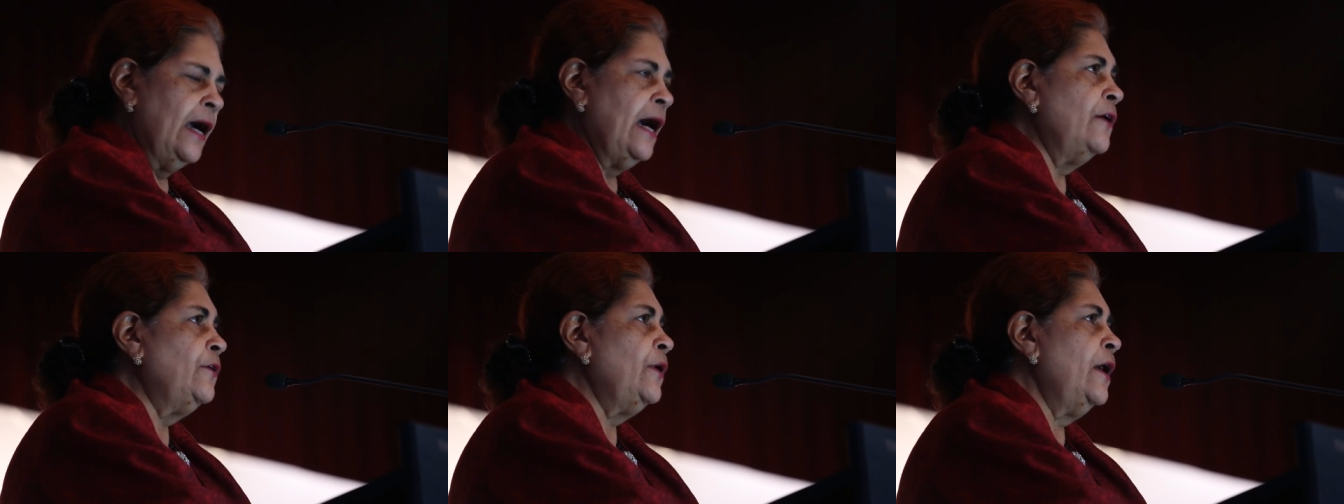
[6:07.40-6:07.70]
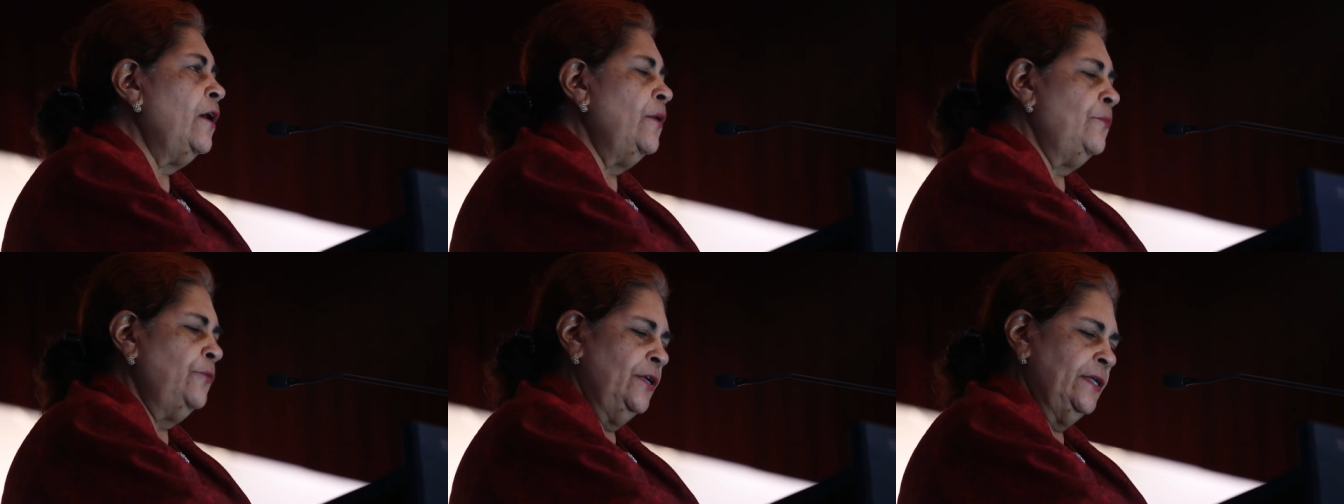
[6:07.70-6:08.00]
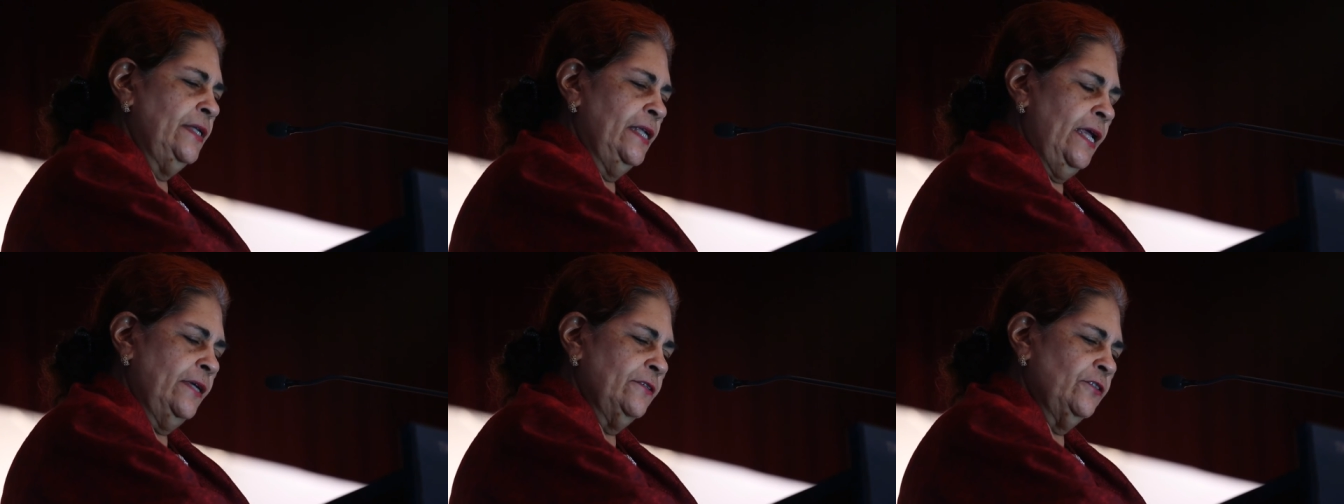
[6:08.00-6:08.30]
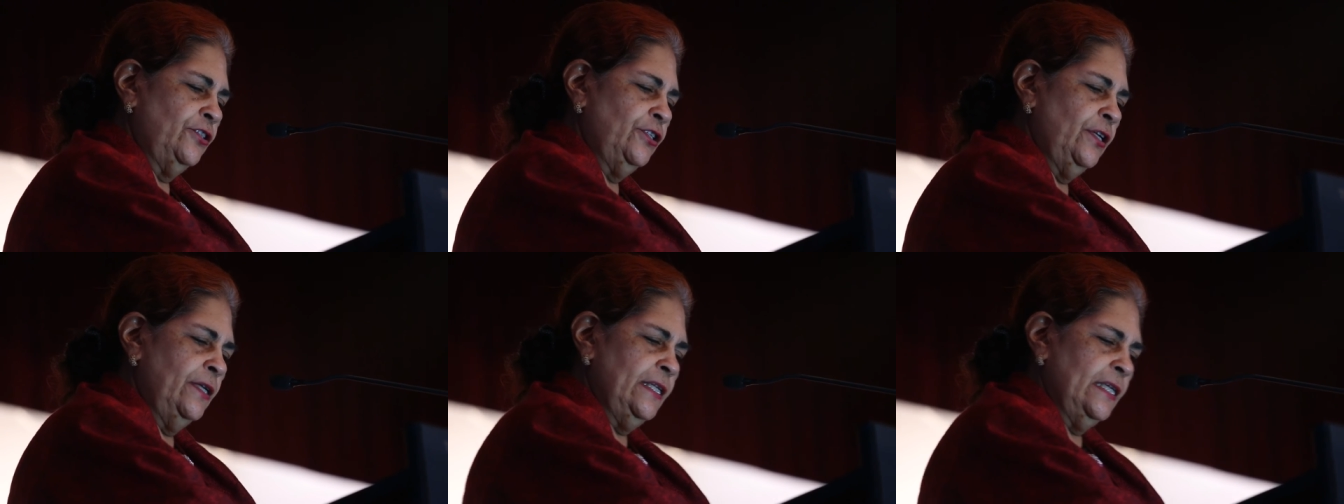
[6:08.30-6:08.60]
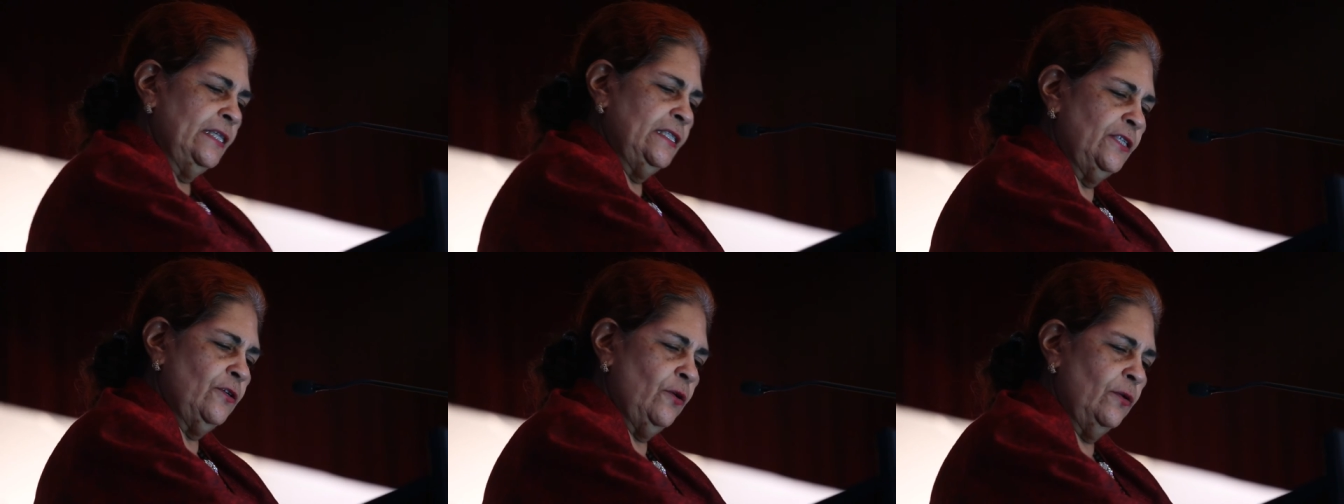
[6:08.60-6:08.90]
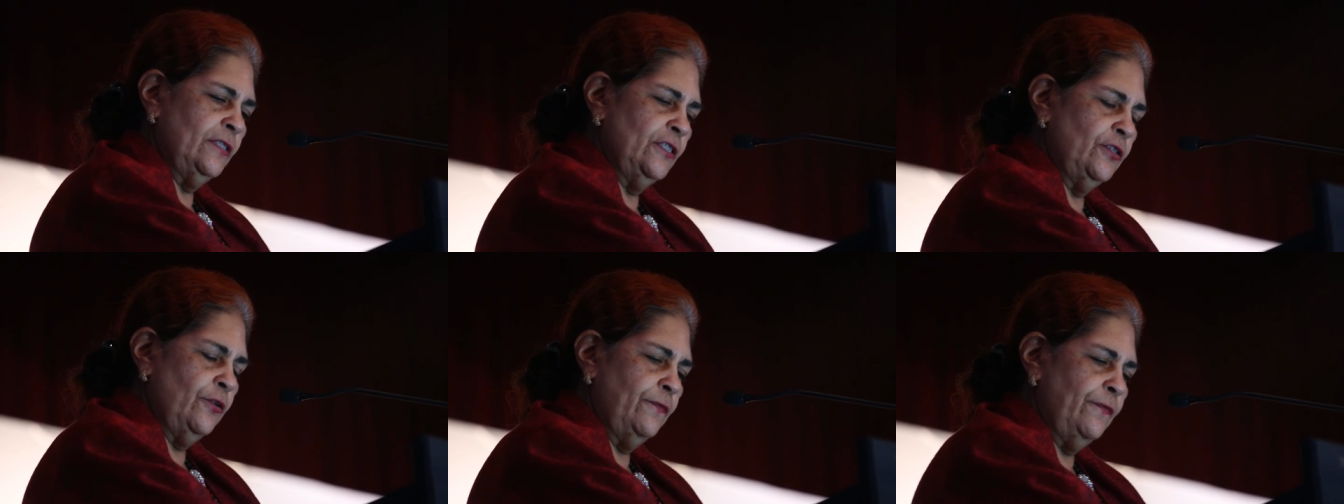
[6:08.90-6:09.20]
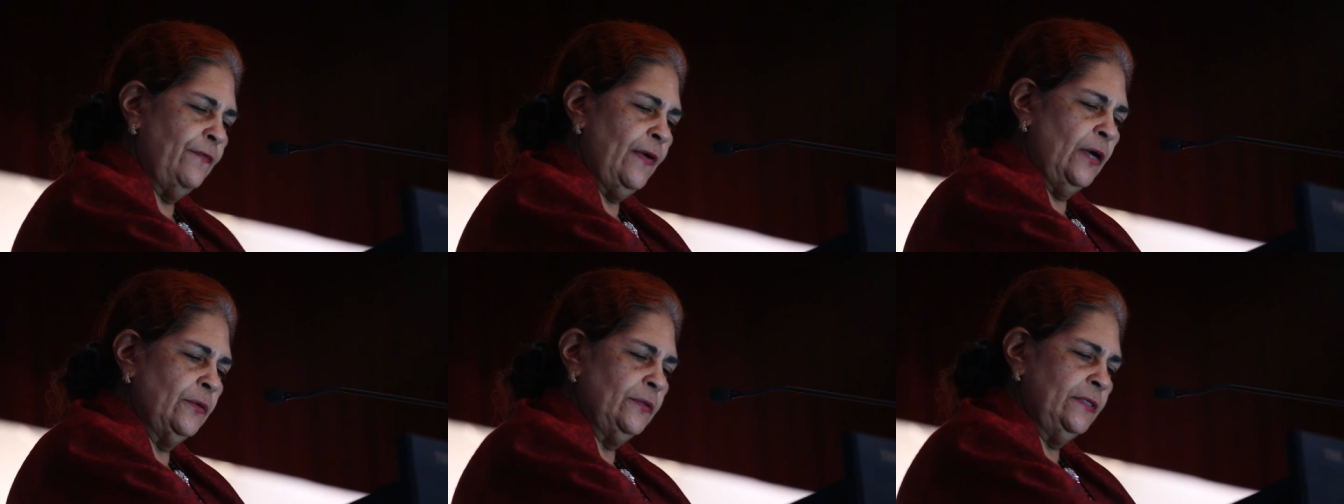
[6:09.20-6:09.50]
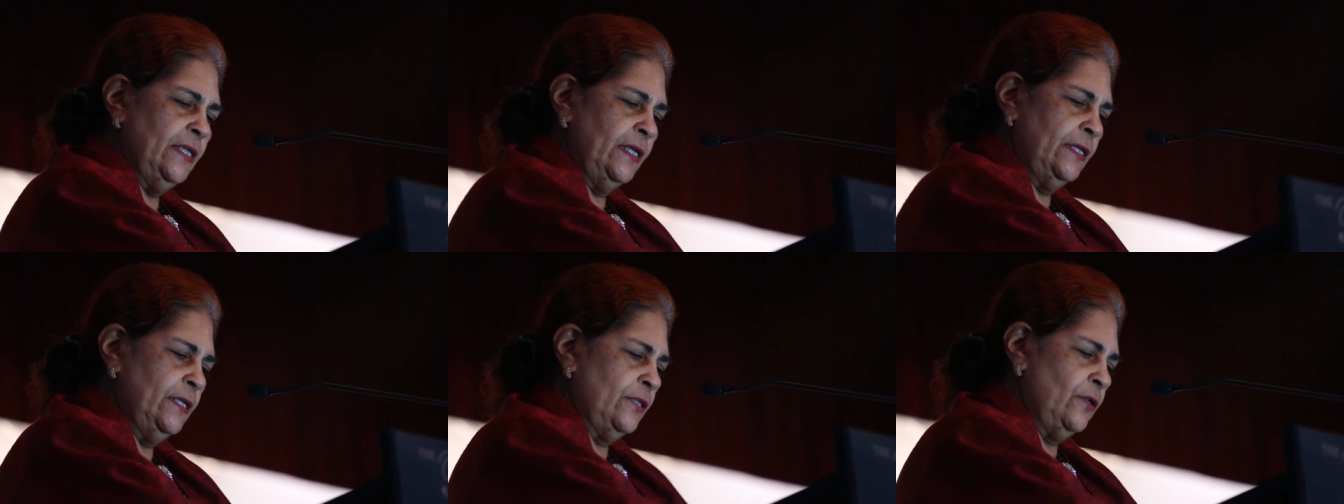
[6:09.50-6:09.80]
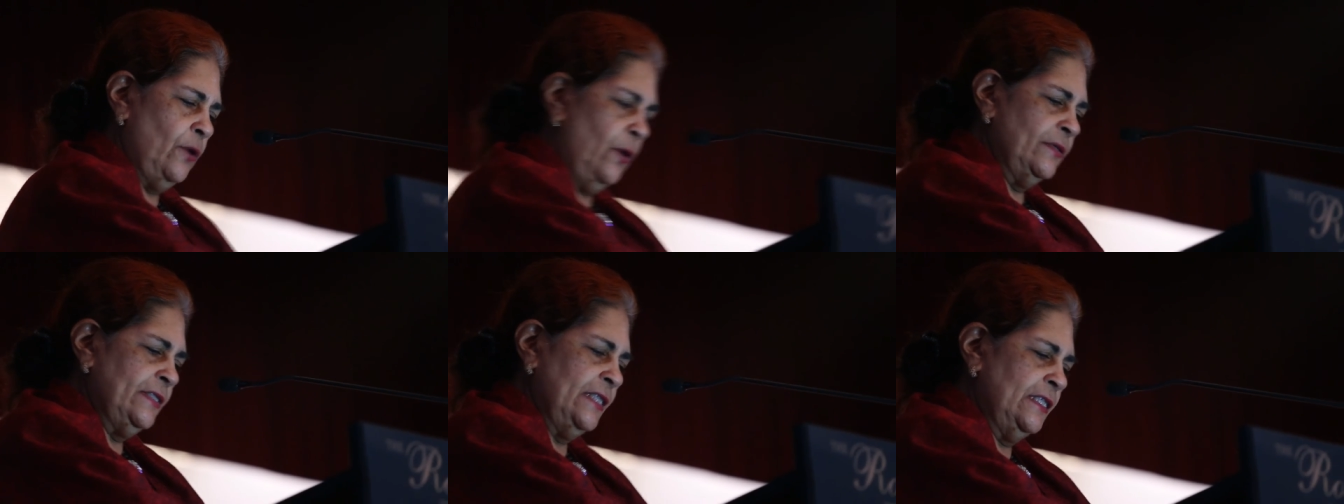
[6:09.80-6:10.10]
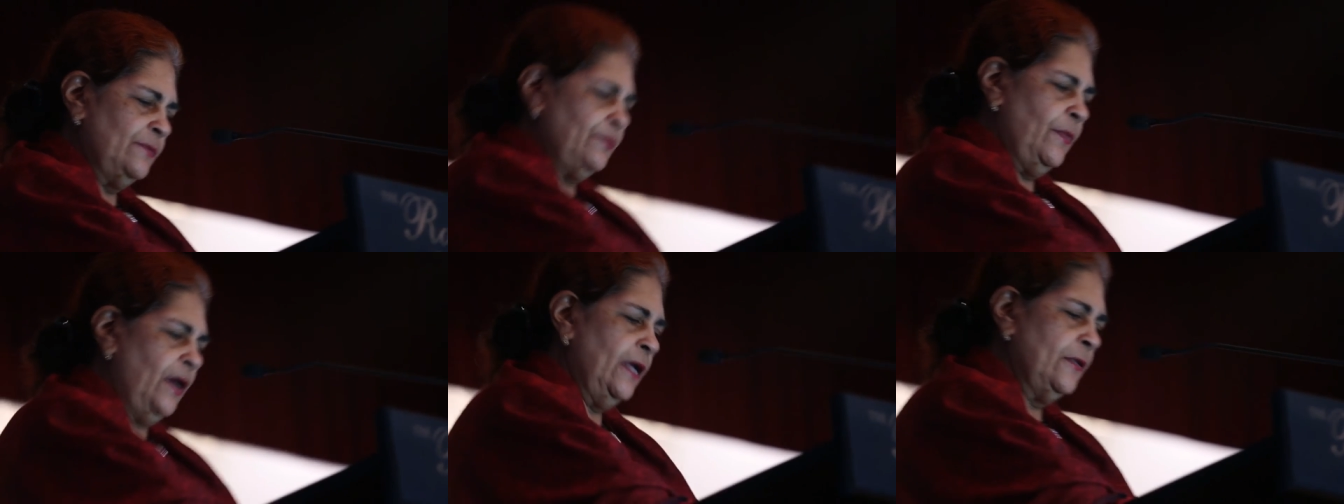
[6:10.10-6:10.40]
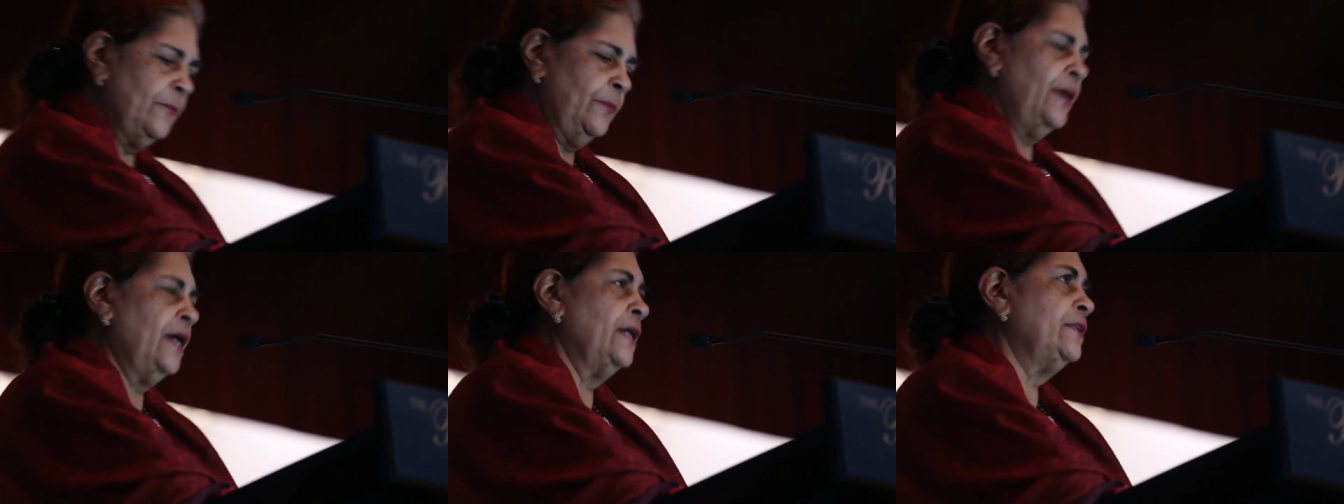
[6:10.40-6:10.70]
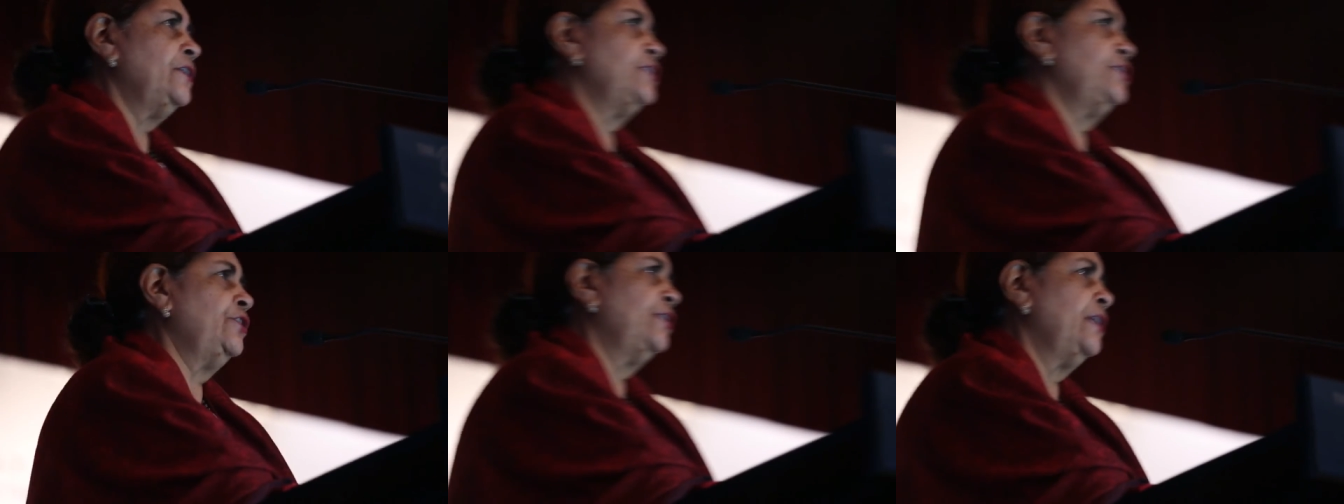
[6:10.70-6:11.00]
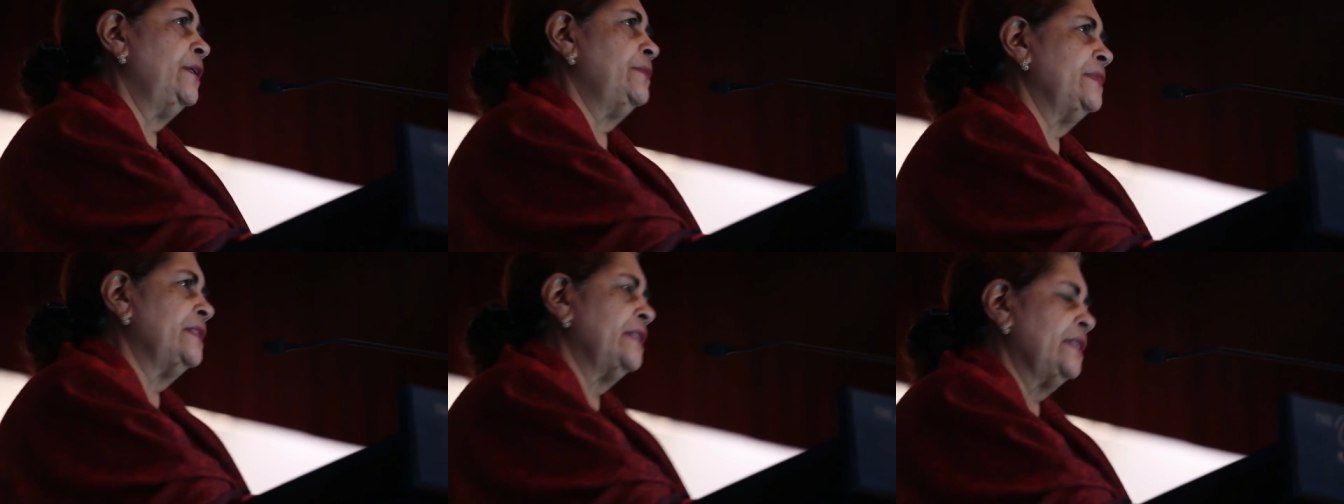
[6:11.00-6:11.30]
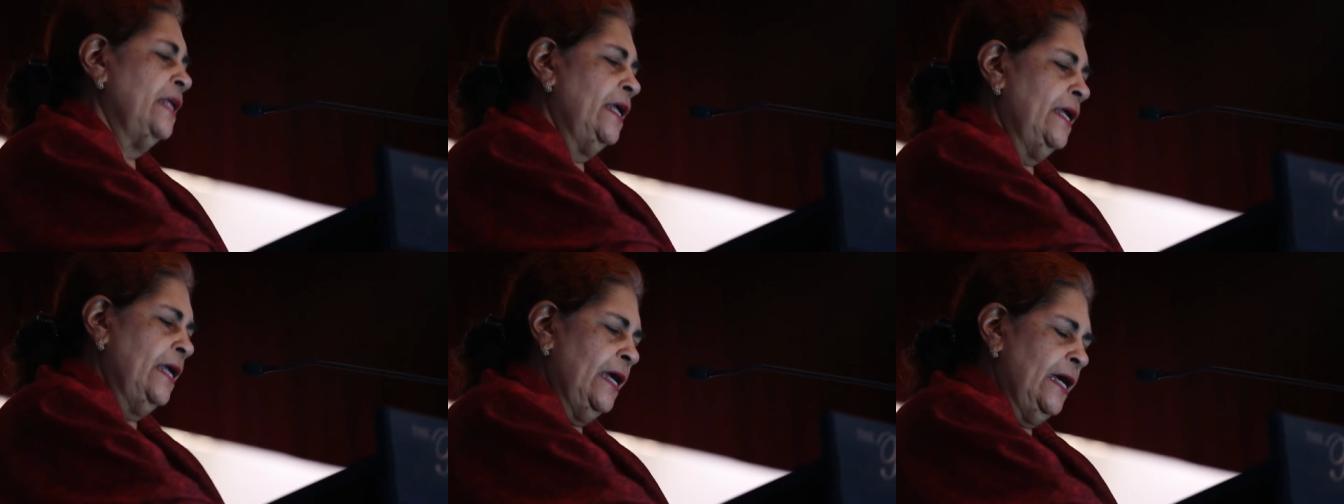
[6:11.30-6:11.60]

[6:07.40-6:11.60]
Our harm reduction is also founded on smart partnerships.